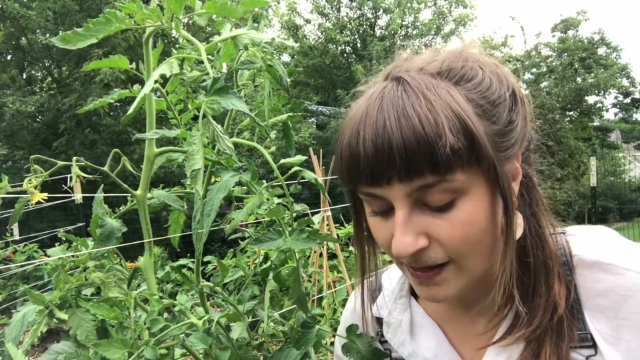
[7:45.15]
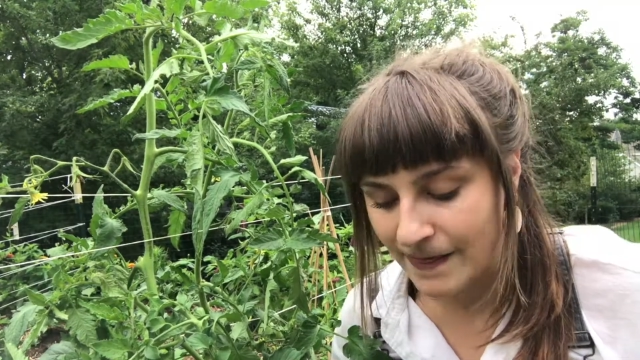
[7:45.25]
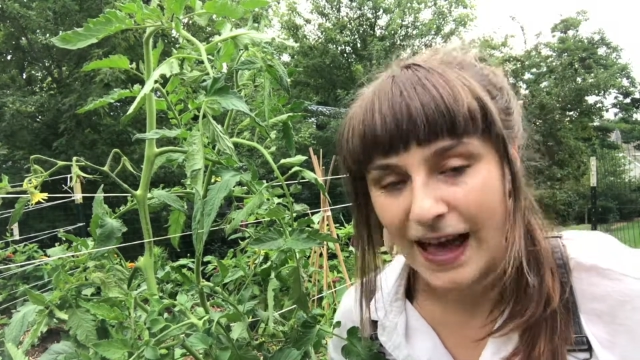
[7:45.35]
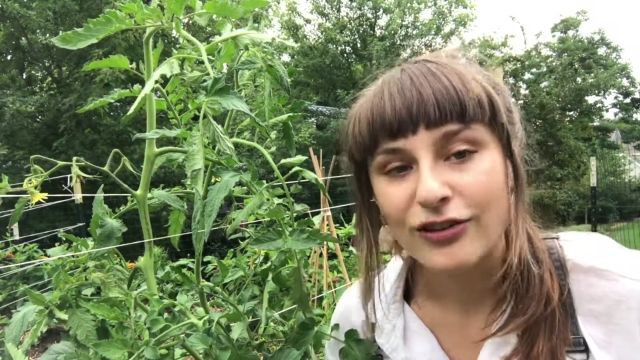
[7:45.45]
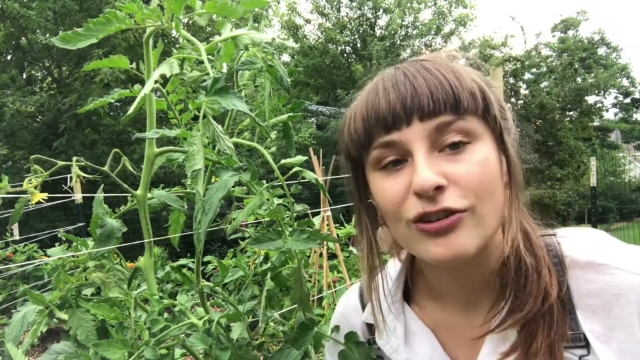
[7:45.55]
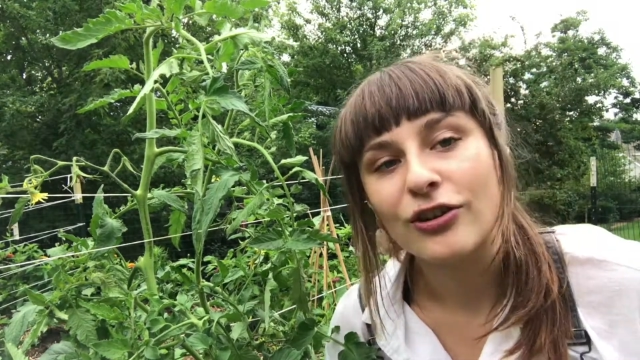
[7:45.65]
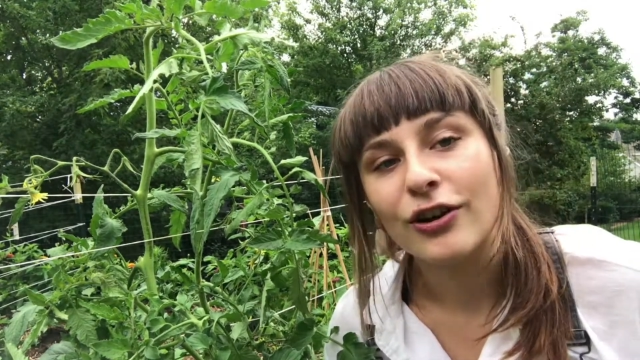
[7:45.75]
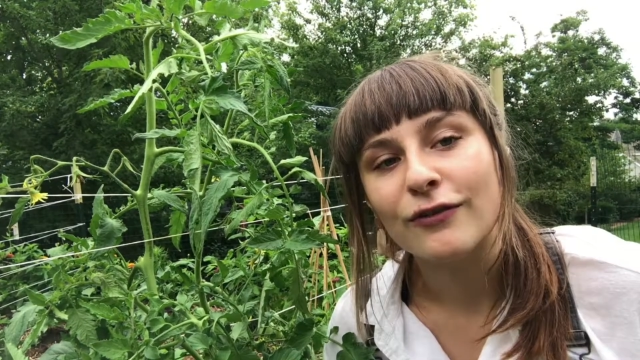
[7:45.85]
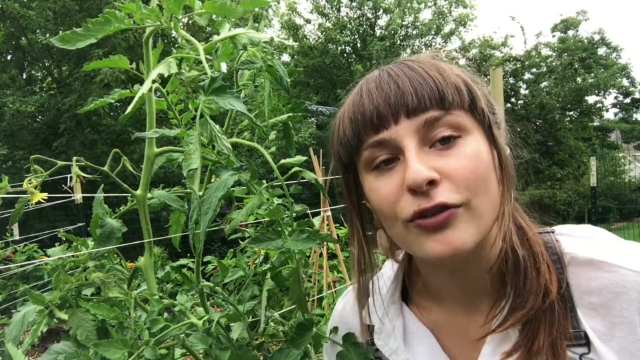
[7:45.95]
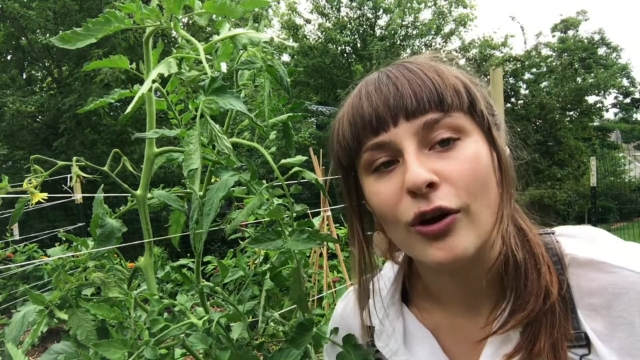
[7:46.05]
that
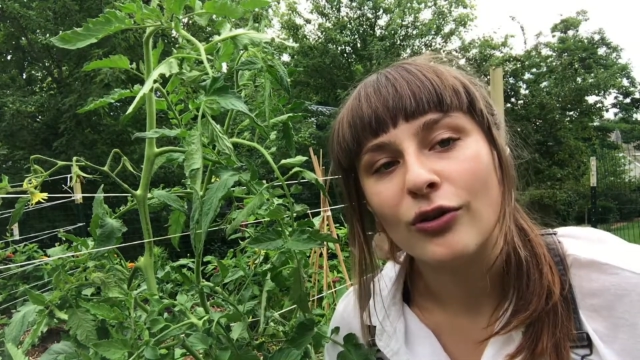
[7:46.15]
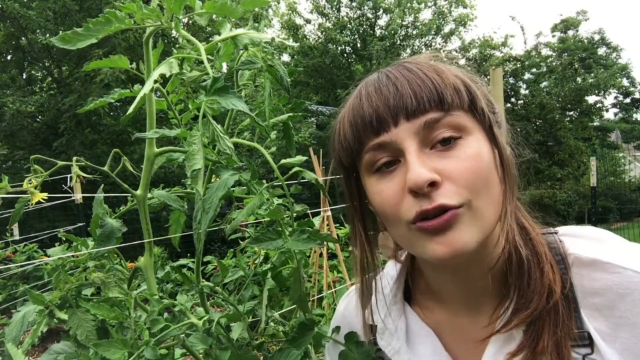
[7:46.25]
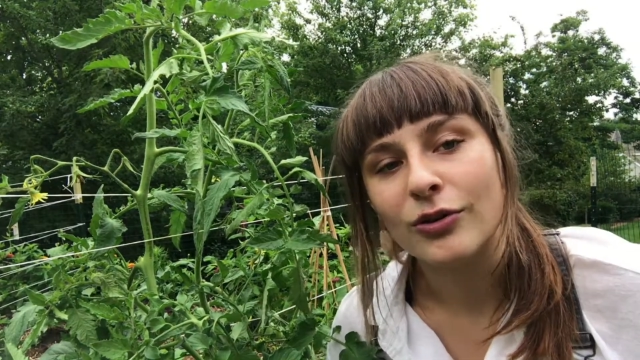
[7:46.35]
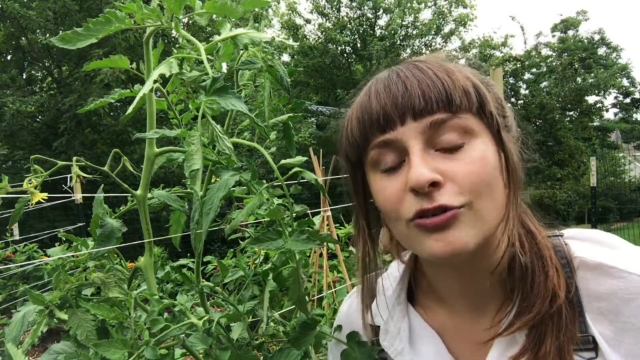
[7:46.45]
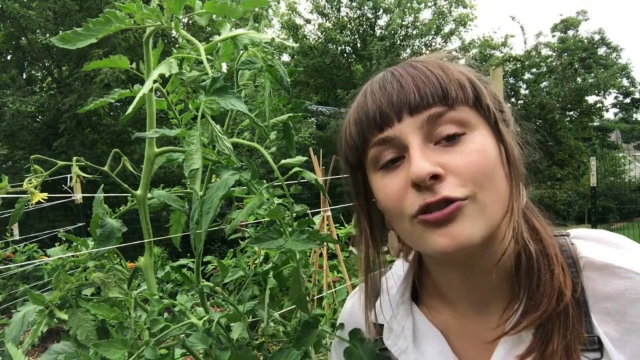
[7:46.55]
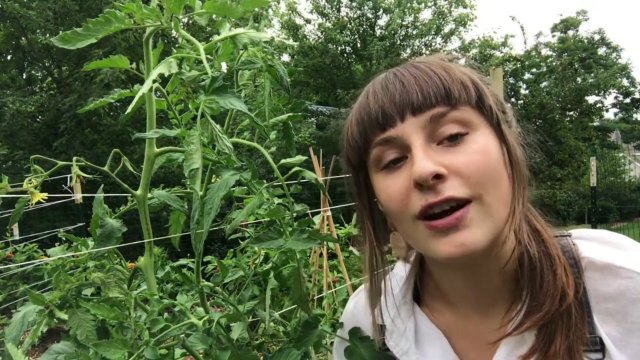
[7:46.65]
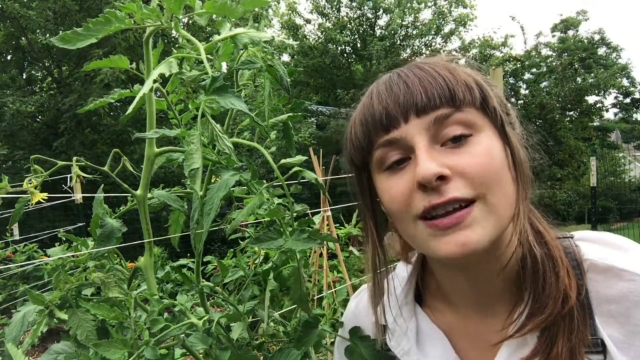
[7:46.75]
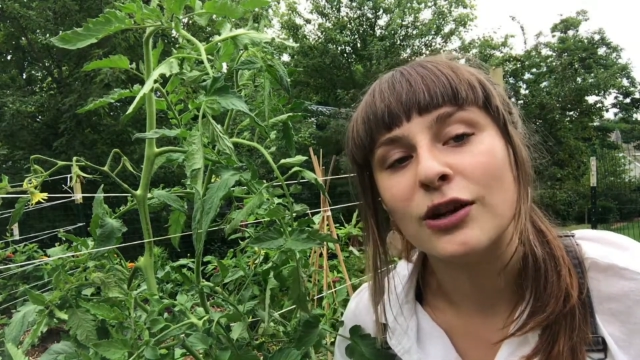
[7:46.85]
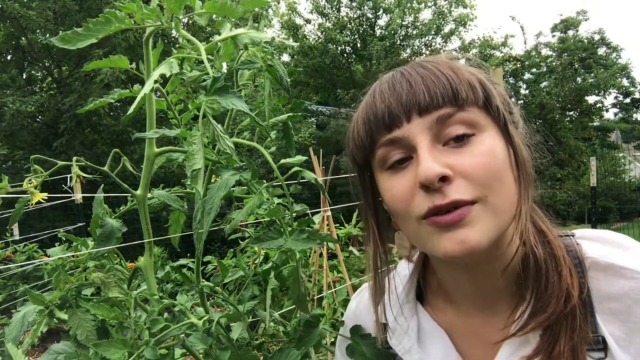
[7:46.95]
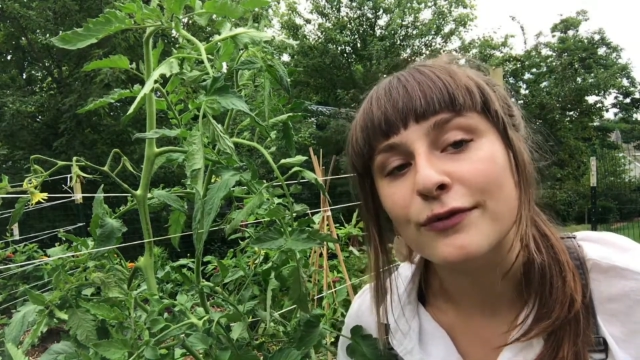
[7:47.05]
serve those who are
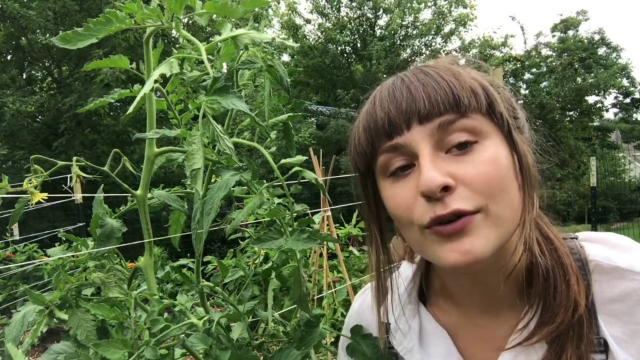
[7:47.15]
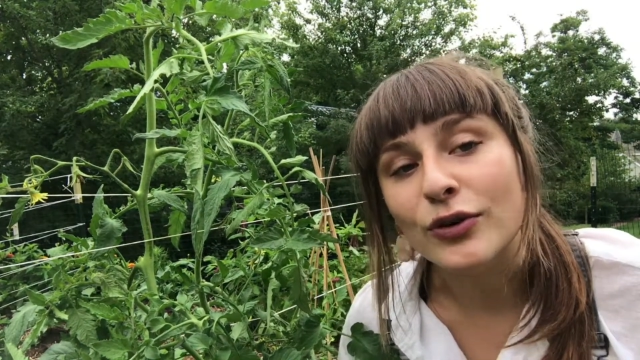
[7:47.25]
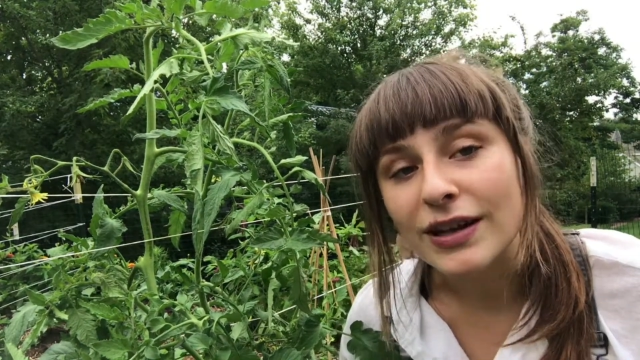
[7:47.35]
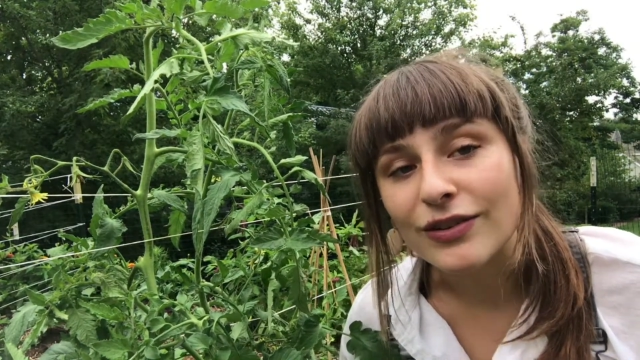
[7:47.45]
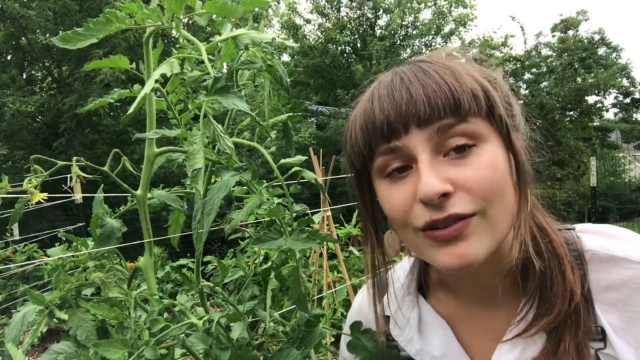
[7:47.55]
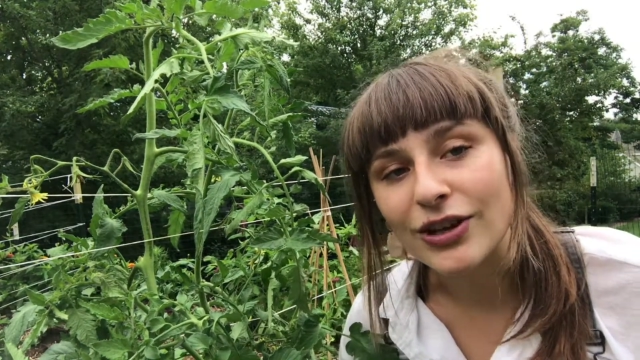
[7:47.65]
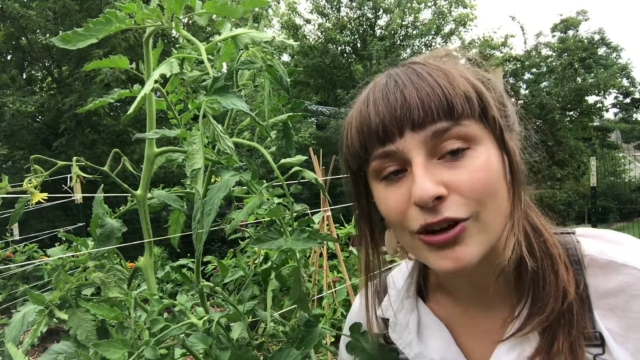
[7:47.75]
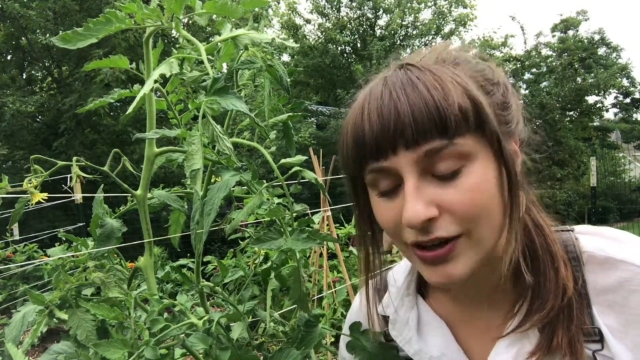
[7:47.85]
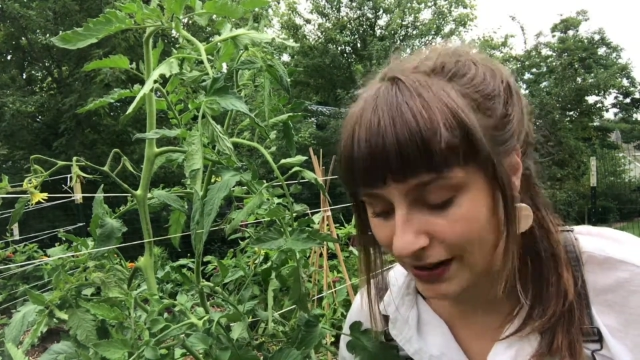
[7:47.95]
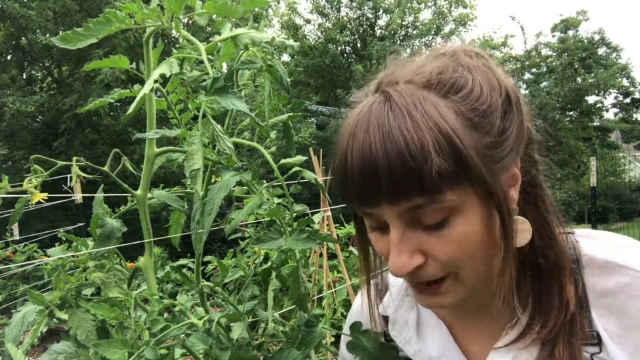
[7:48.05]
struggling with food
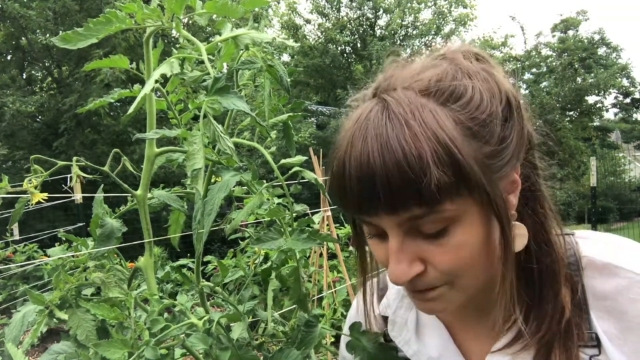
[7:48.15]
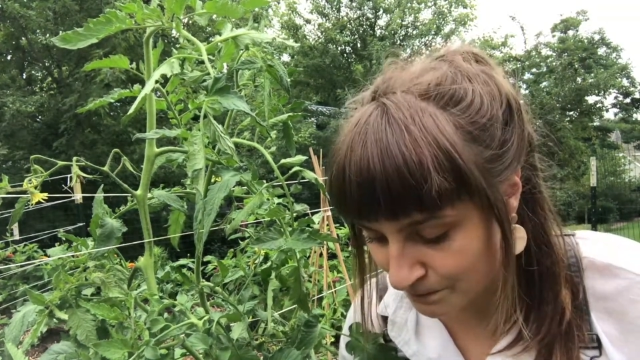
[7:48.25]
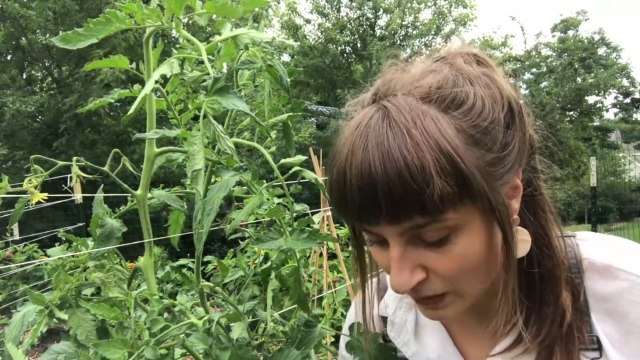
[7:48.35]
insecurity.